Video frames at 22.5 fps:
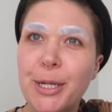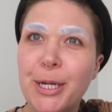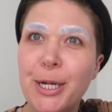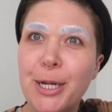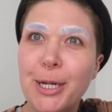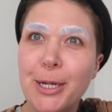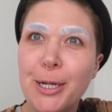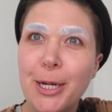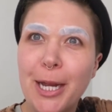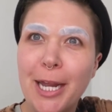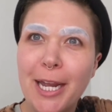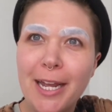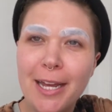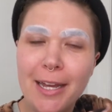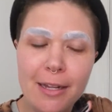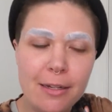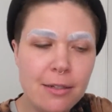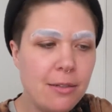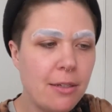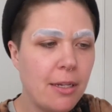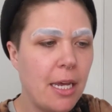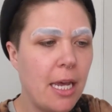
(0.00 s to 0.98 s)
it on your
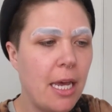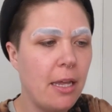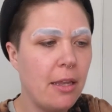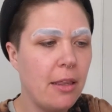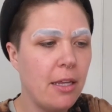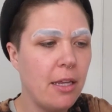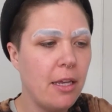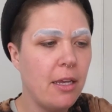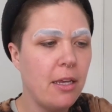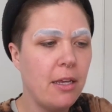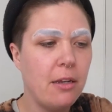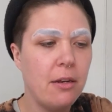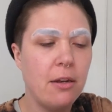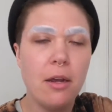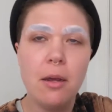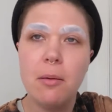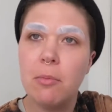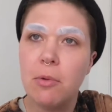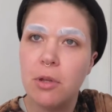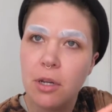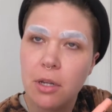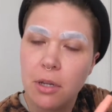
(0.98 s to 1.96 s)
hand, and then
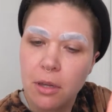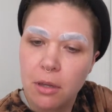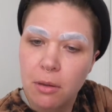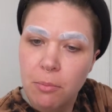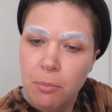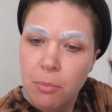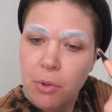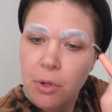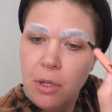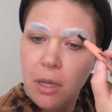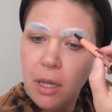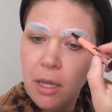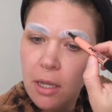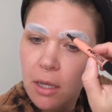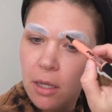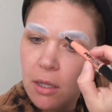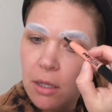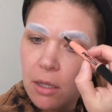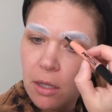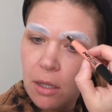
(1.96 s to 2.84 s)
I'm gonna put like